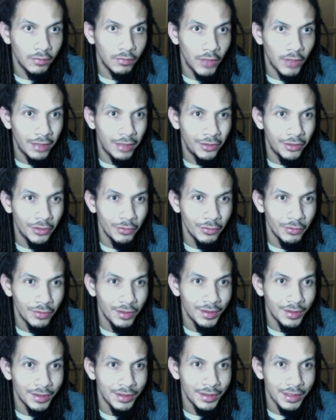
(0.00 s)
I don't
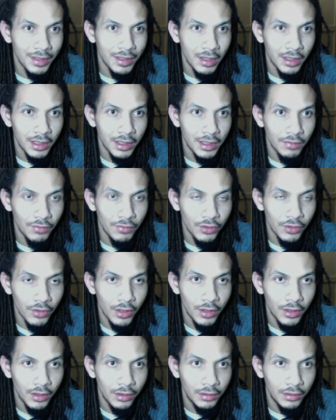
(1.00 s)
think the stock has ever traded at